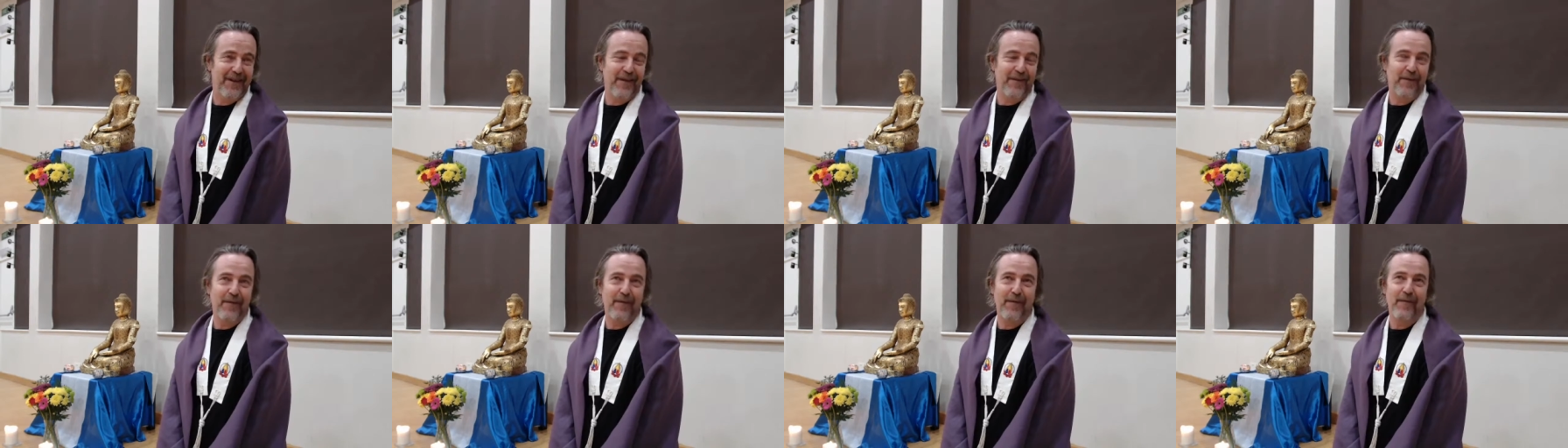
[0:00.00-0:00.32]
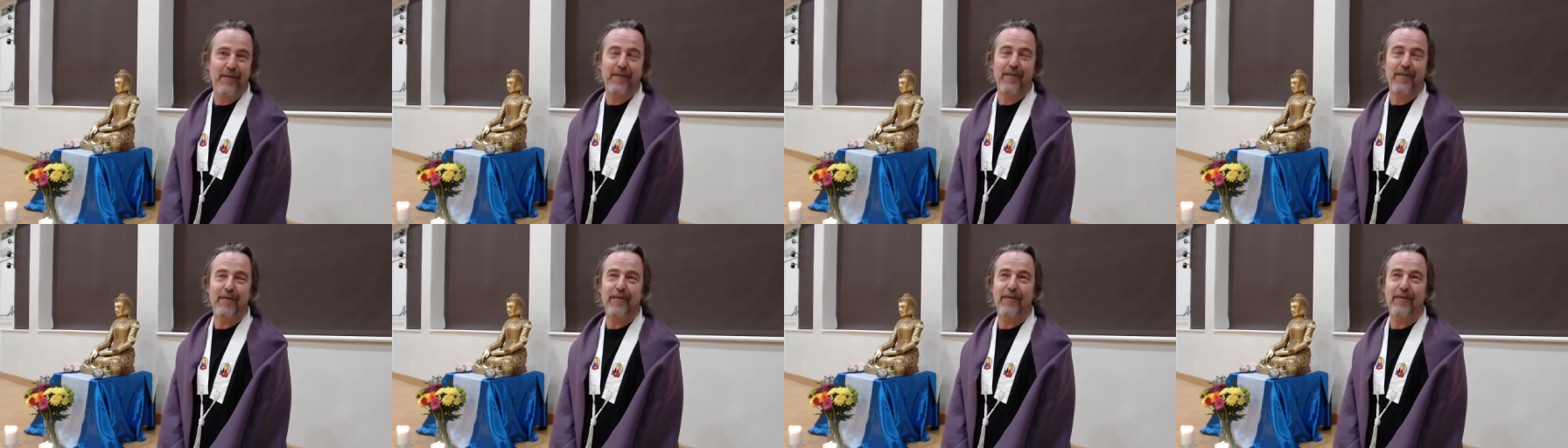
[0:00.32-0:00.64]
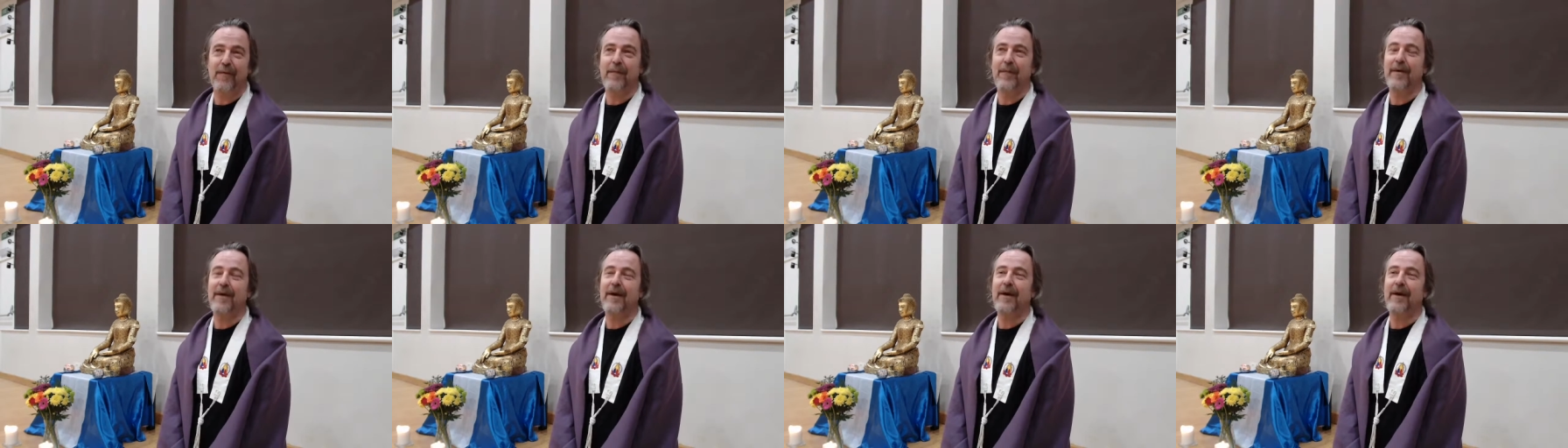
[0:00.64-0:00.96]

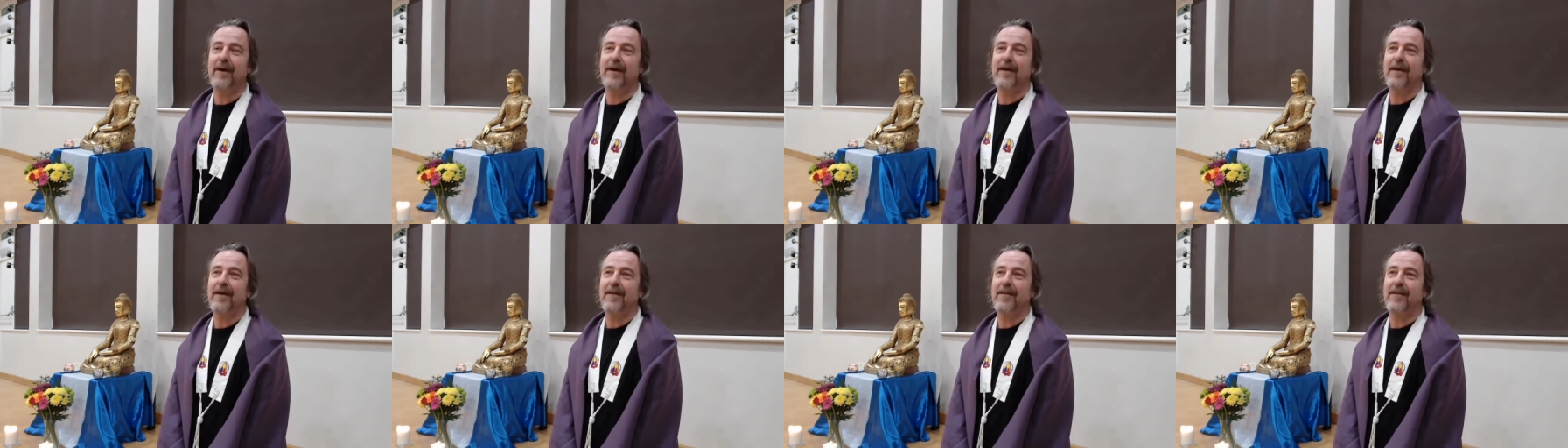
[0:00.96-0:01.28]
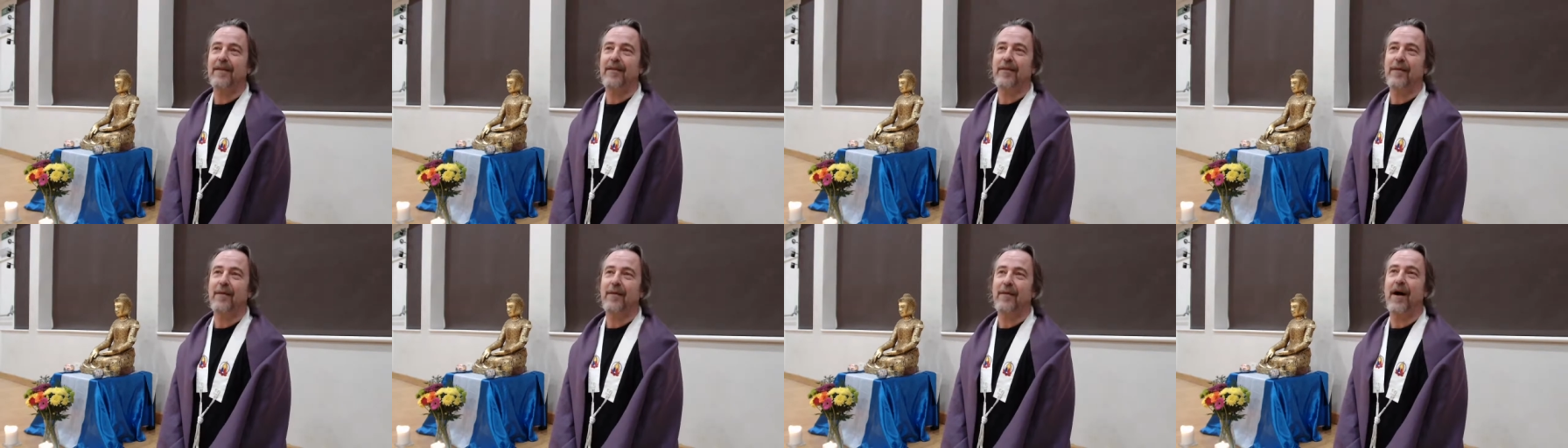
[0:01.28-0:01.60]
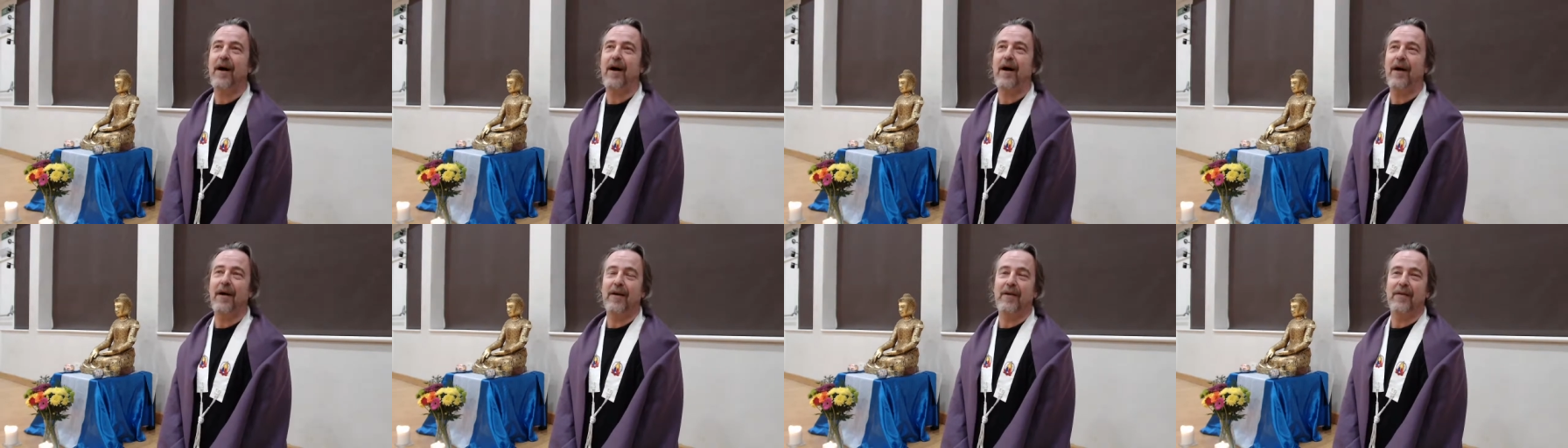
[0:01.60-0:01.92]
from the sort of
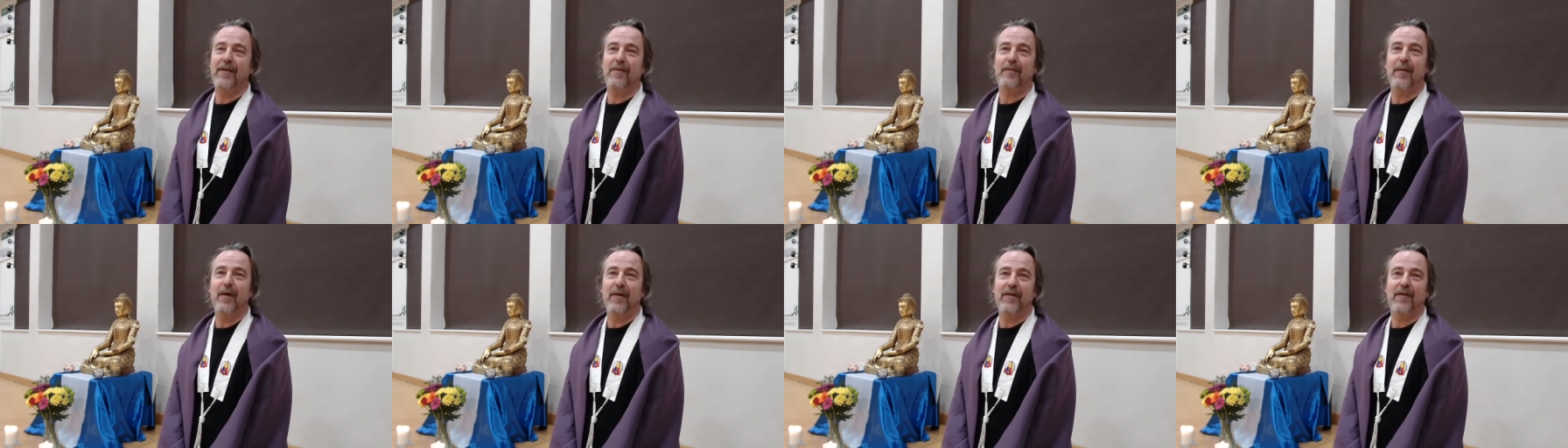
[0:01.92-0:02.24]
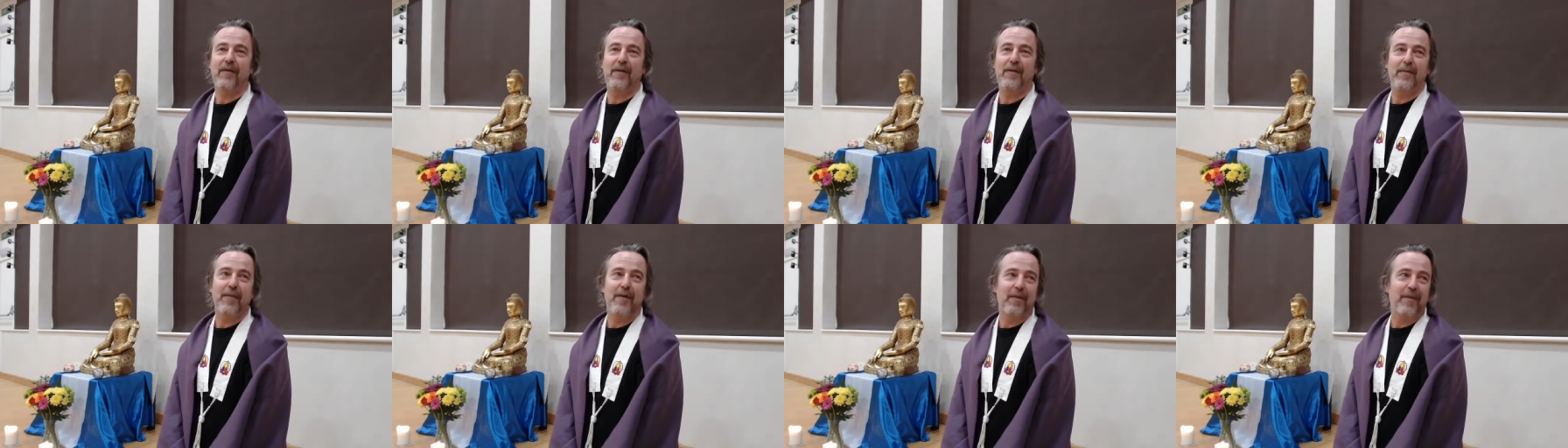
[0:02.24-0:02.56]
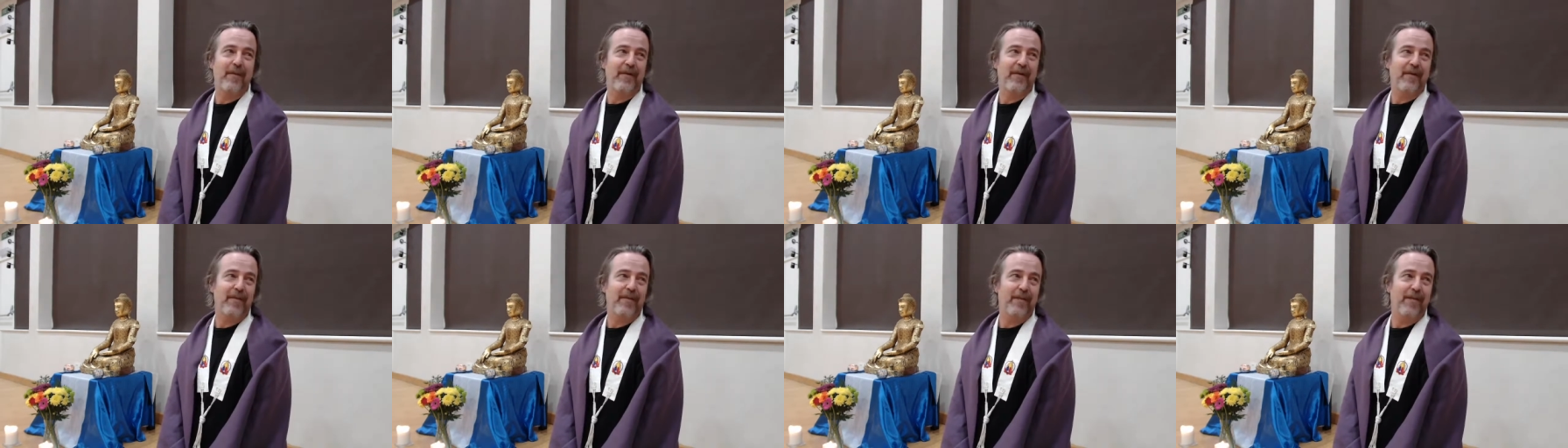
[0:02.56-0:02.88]
highest possible
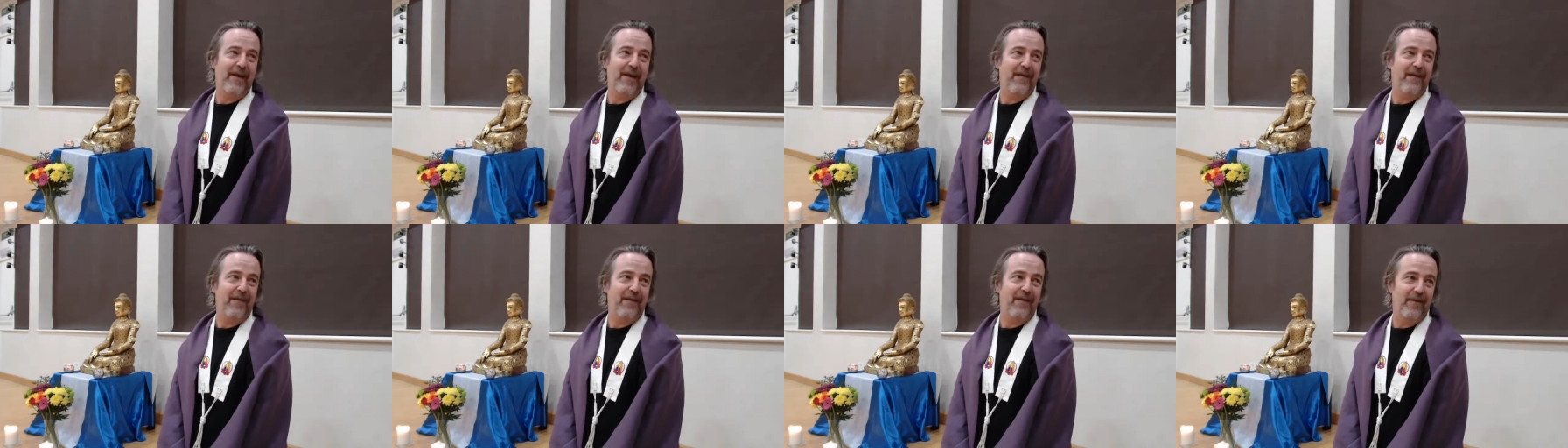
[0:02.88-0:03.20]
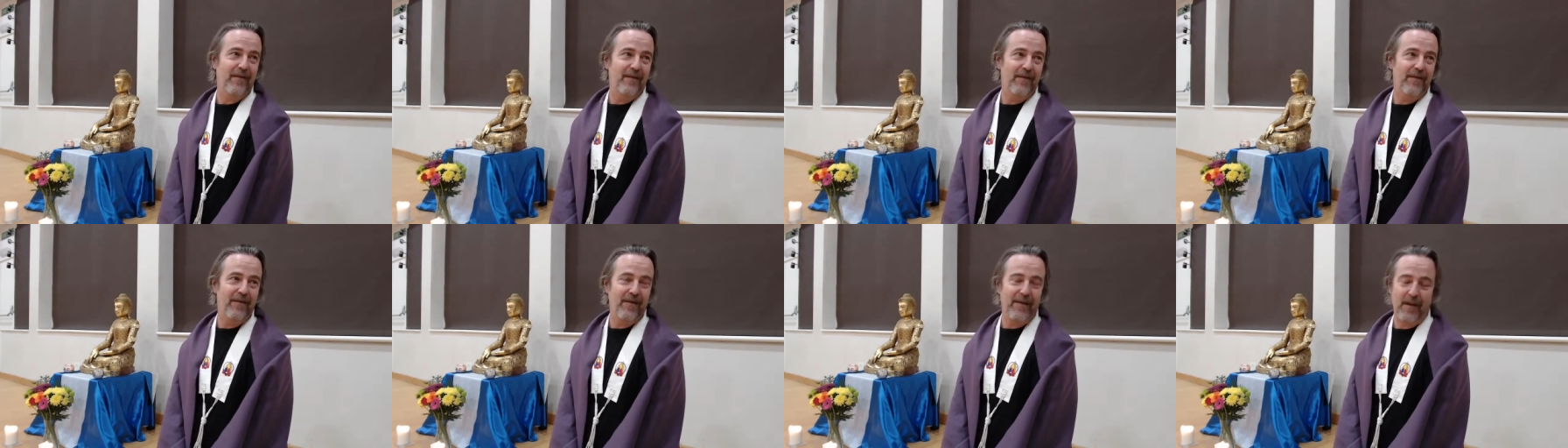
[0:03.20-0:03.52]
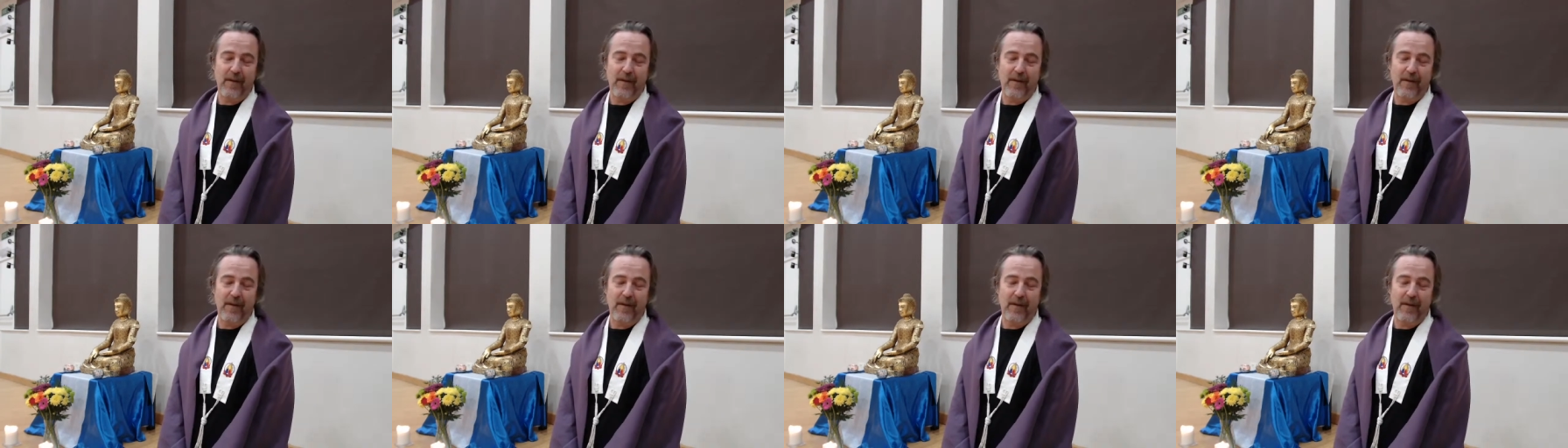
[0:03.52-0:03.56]
perspective.